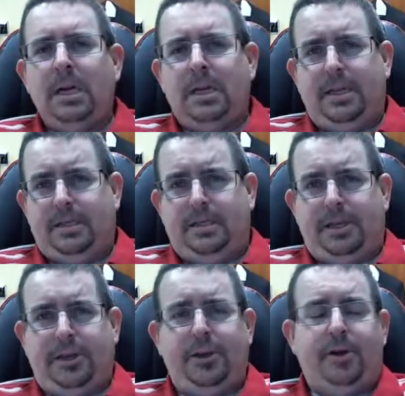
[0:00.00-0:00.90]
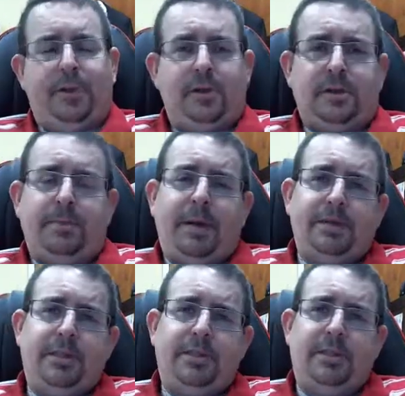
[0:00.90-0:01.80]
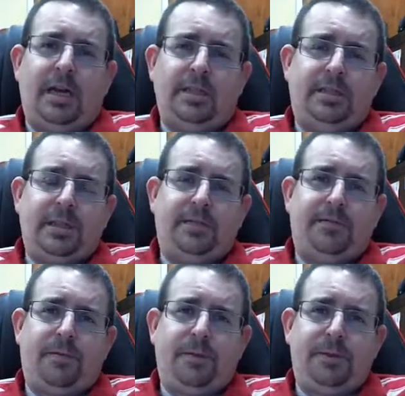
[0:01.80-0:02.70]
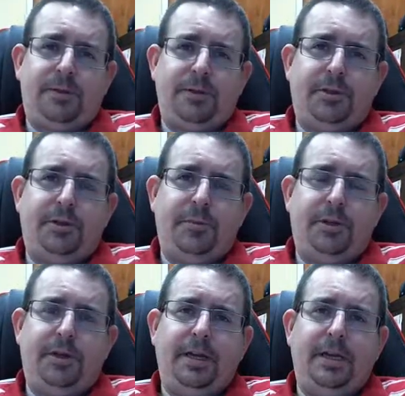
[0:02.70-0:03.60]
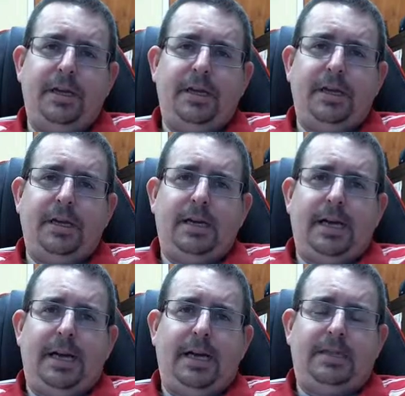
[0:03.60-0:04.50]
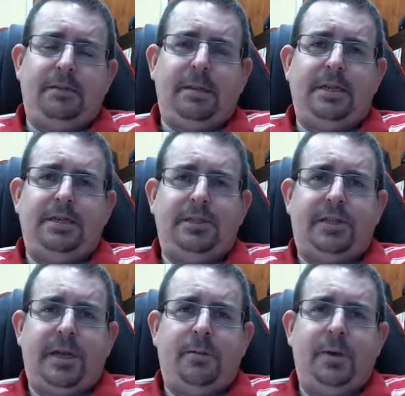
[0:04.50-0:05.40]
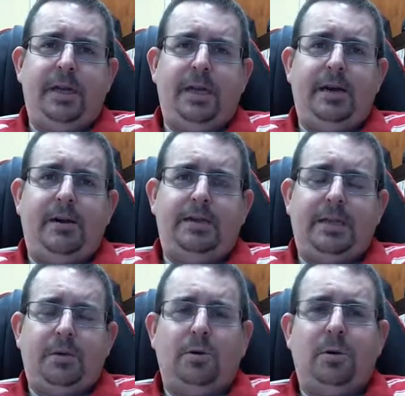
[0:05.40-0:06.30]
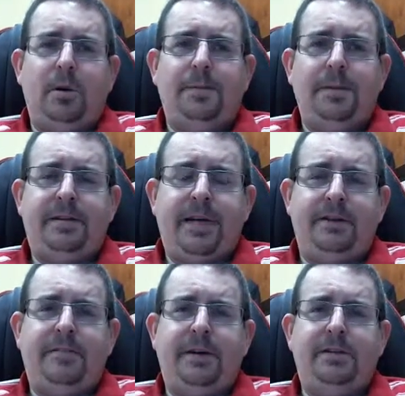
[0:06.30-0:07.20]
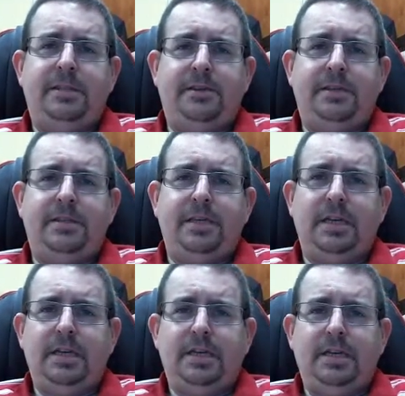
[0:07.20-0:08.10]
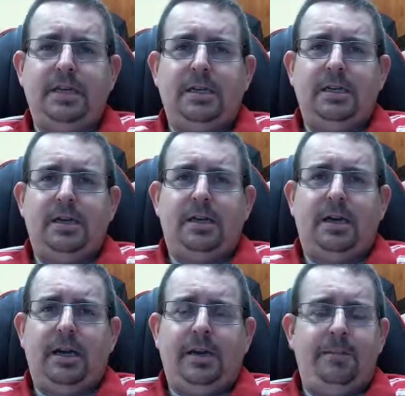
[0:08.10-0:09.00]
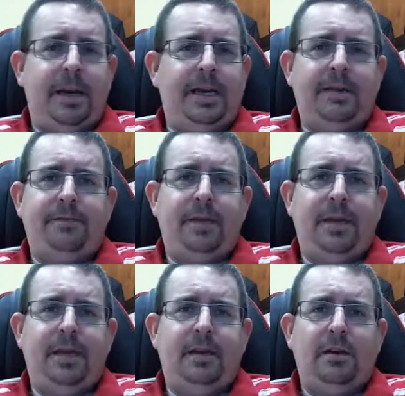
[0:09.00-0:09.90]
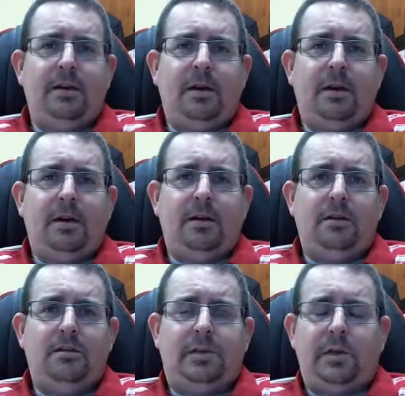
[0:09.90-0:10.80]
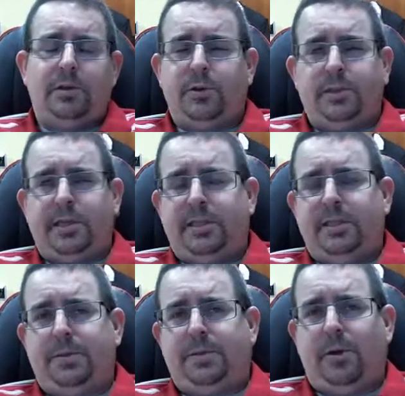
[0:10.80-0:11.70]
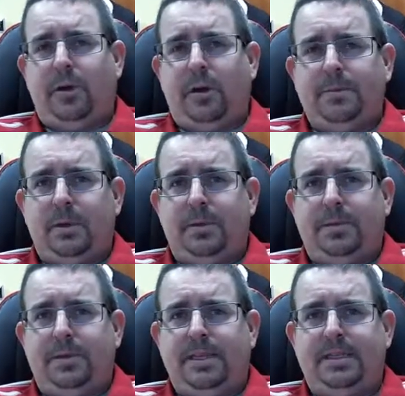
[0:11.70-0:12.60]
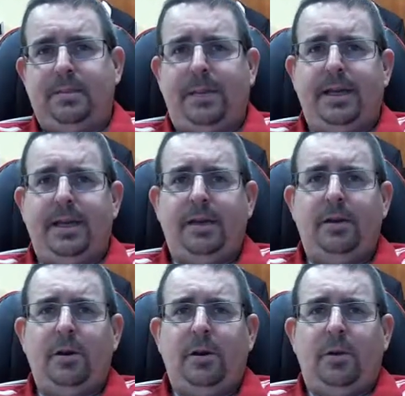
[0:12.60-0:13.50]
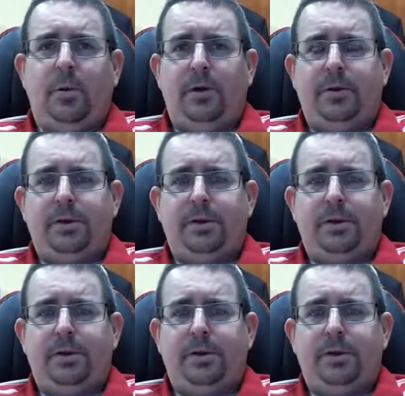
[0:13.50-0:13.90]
This is a universal message, not just for the Jewish community, and it's a message that we here at Temple Kolemeth take very seriously. In many of the social justice programs that we participate in, whether